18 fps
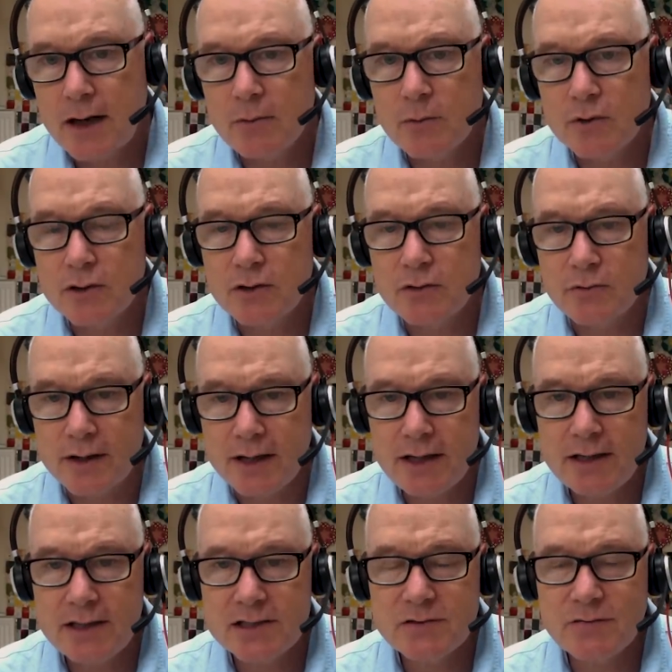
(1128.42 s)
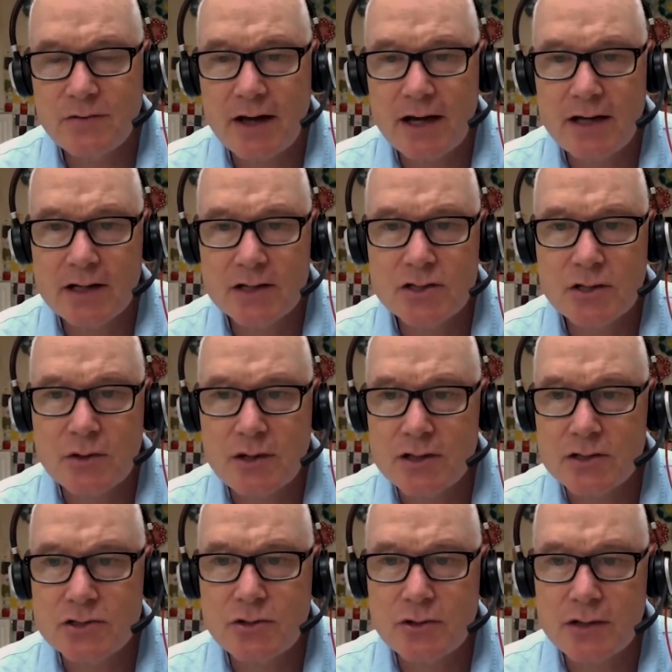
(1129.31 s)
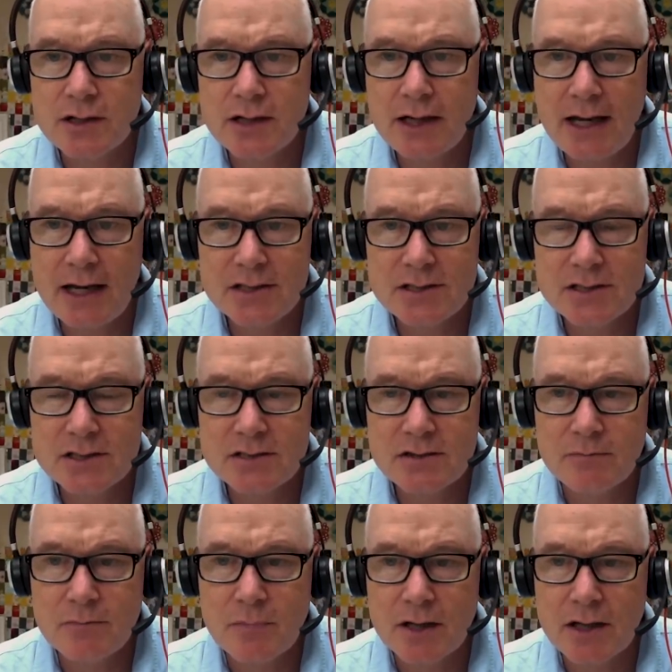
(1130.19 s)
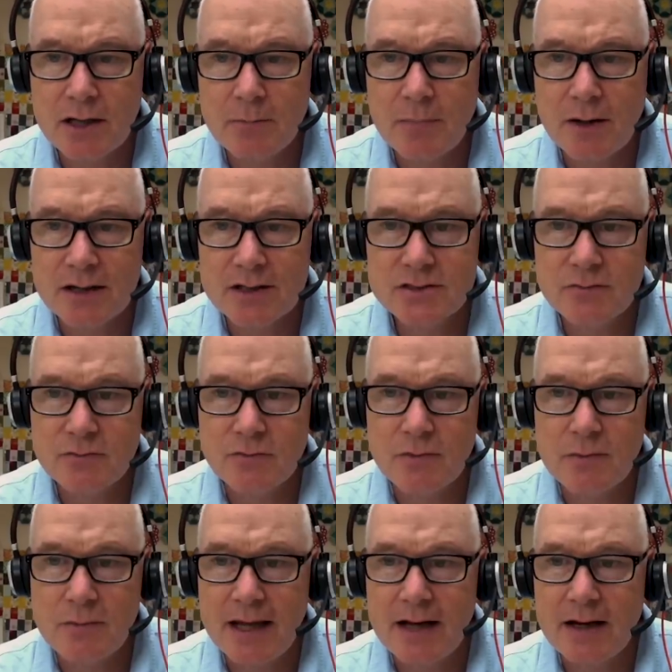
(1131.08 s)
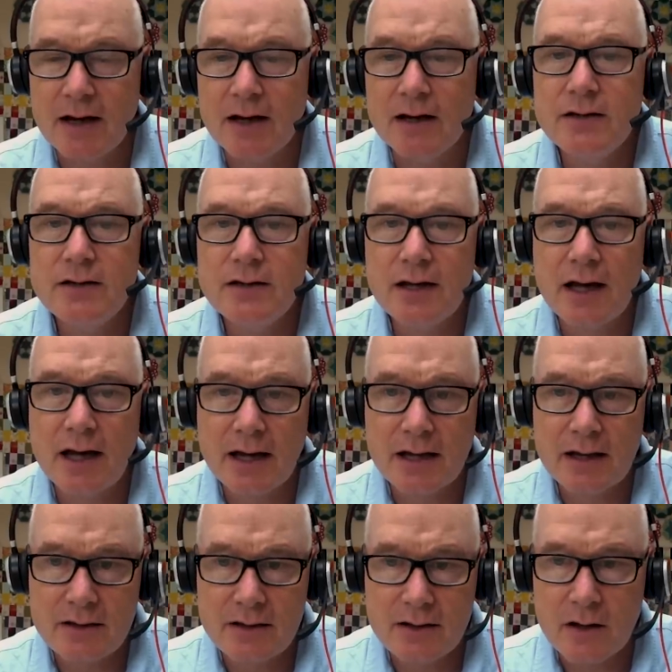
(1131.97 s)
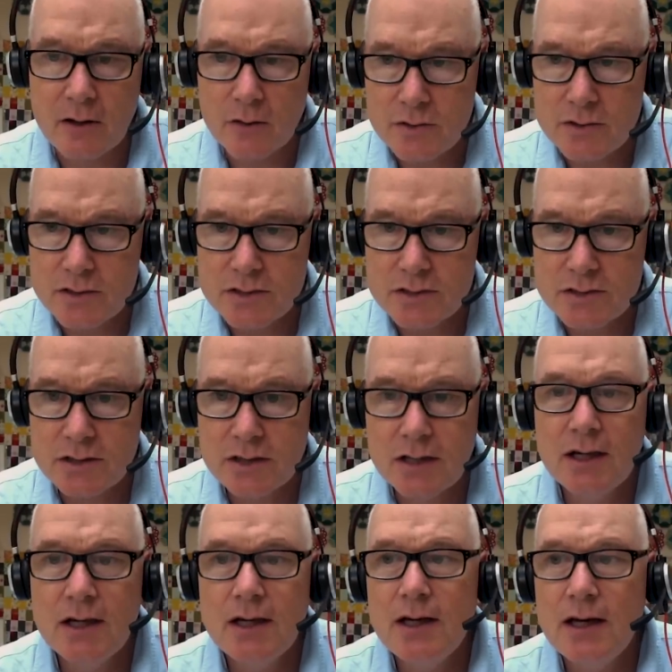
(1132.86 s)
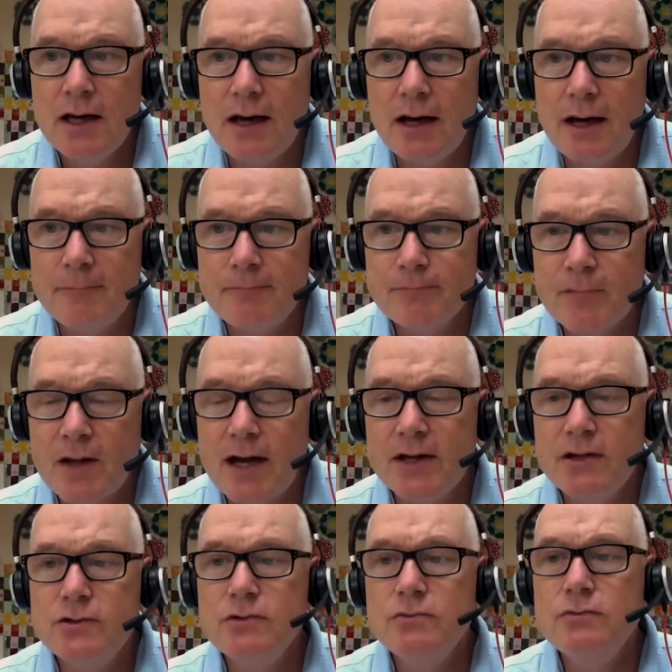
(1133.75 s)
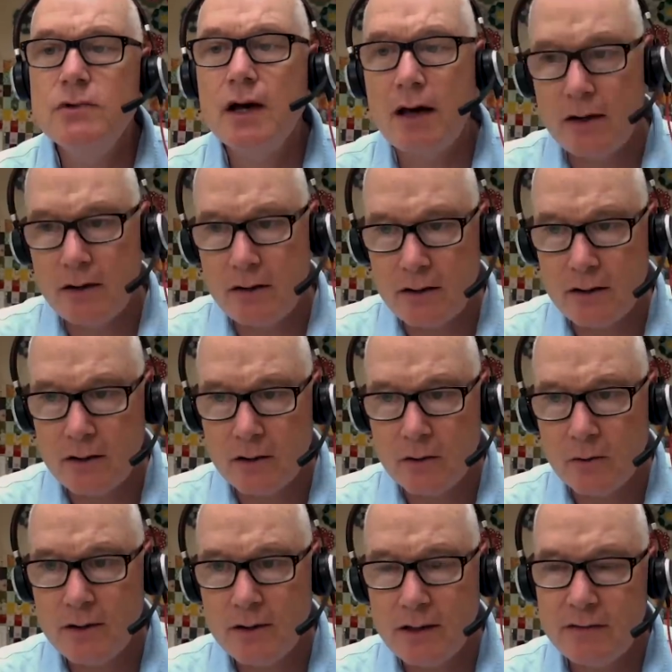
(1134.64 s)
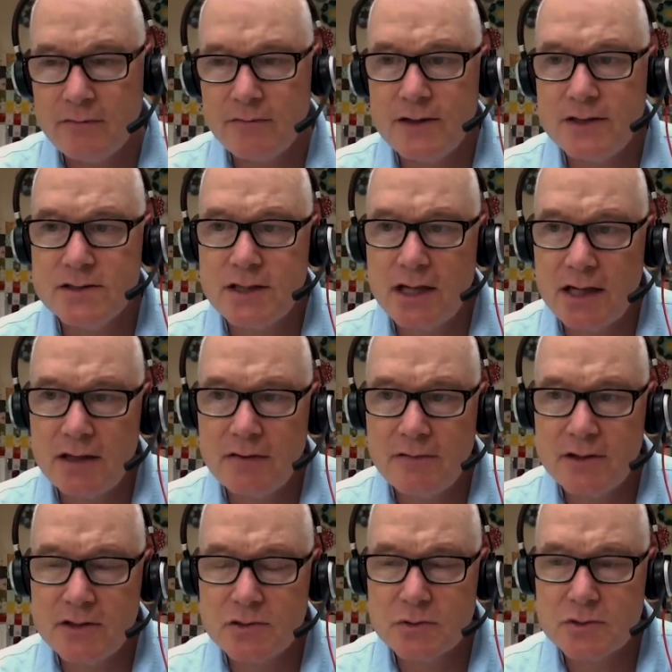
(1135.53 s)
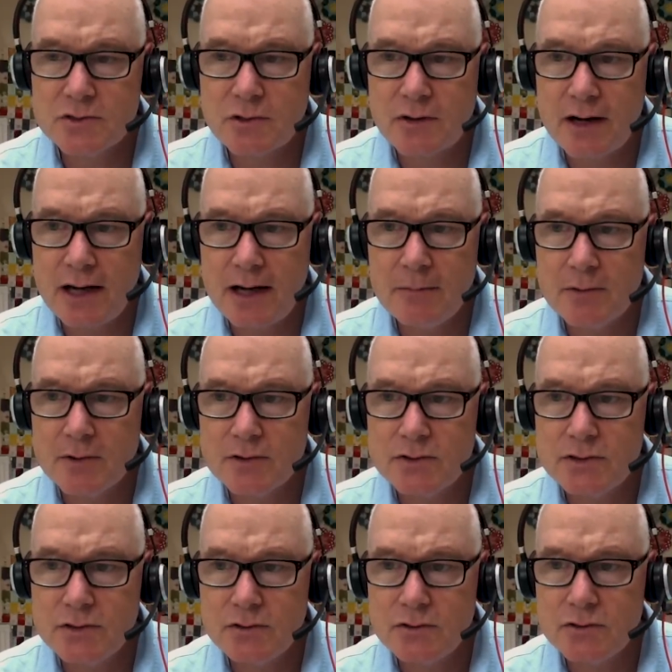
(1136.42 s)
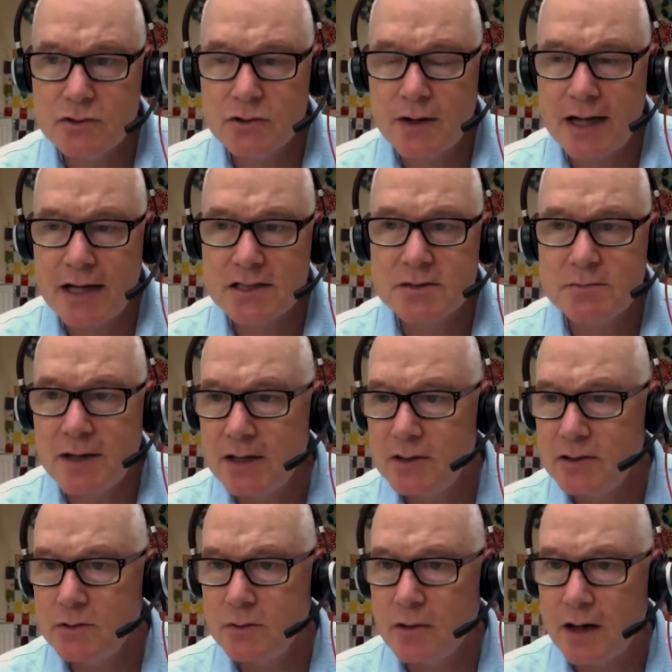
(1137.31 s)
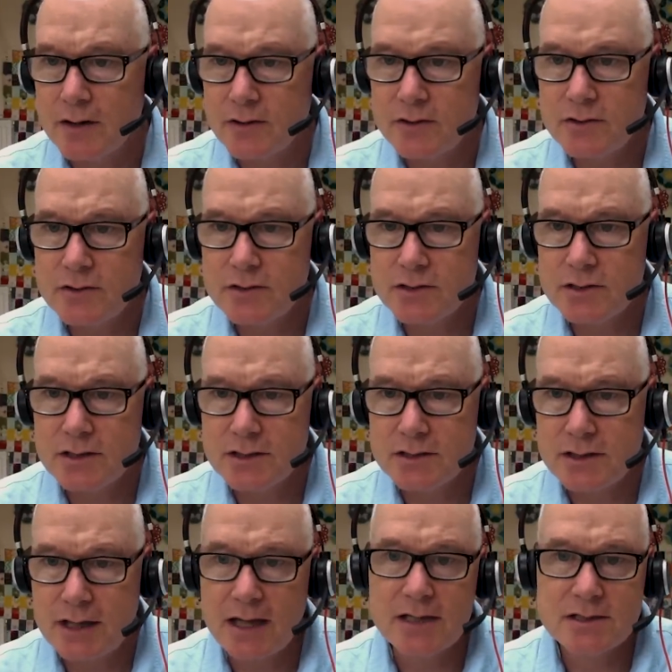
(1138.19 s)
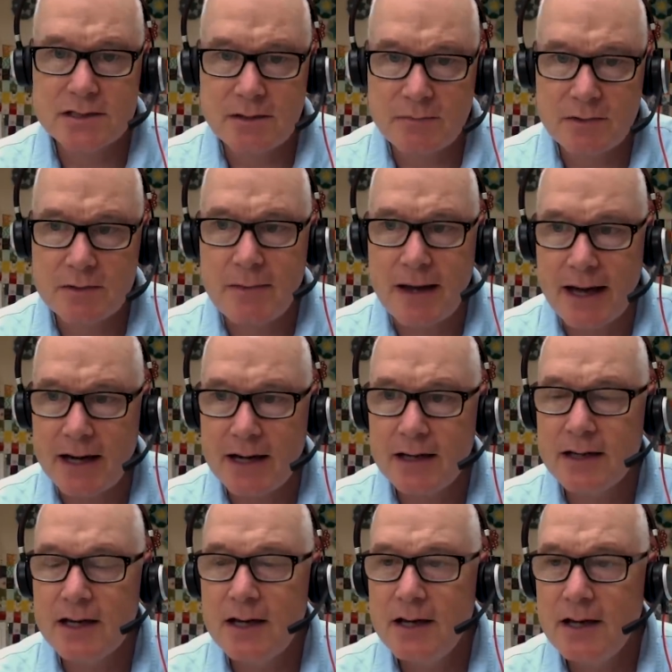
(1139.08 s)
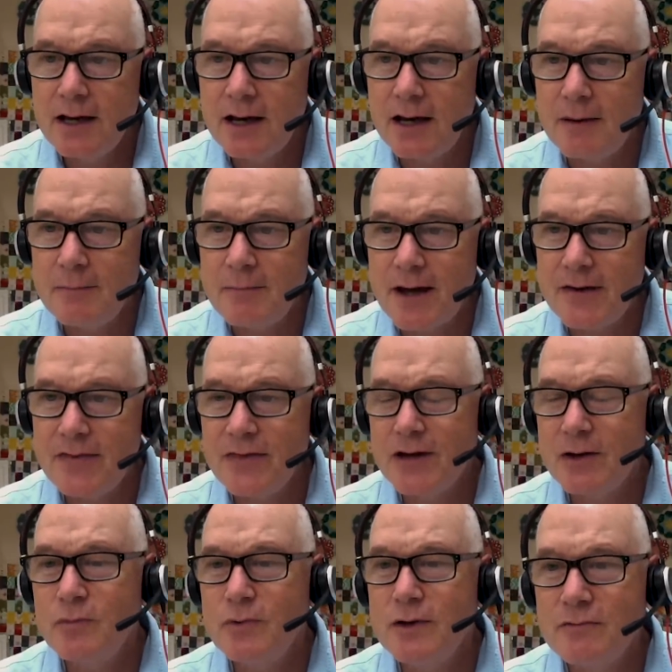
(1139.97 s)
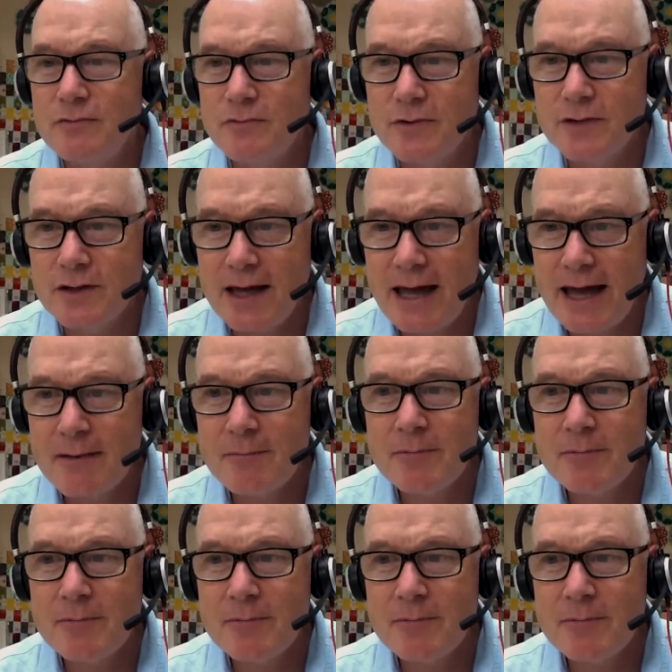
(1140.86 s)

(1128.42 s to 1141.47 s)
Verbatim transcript: I will agree, these findings show that certain cases of monkeypox remain undiagnosed. Um, I do not know if these individuals are able to transmit to others, these asymptomatic. Um, I think we've really